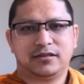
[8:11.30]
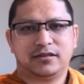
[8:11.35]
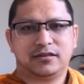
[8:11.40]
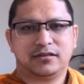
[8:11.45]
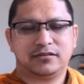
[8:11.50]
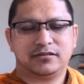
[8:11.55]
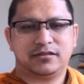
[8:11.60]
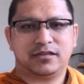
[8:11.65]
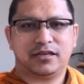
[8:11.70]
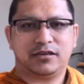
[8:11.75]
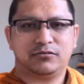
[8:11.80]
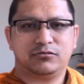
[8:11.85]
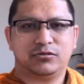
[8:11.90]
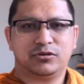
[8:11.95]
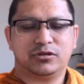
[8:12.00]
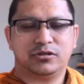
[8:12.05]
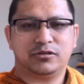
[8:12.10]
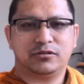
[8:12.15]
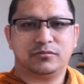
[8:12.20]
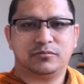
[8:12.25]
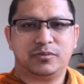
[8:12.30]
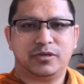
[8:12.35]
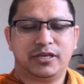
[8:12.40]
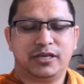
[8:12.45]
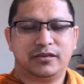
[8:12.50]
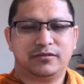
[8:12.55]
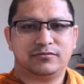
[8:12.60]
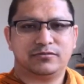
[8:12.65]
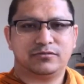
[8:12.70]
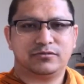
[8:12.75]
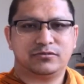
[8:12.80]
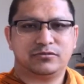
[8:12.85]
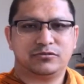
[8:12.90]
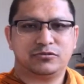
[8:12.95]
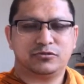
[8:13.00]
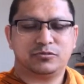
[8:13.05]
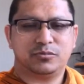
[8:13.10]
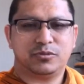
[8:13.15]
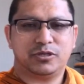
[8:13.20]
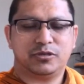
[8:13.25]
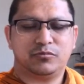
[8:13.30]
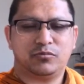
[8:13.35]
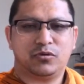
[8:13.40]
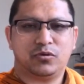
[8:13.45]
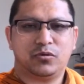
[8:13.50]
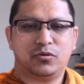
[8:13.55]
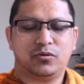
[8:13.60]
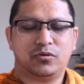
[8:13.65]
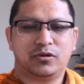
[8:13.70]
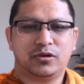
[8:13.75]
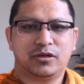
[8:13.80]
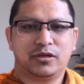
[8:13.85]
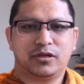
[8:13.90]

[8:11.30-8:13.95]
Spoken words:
they will be able to be more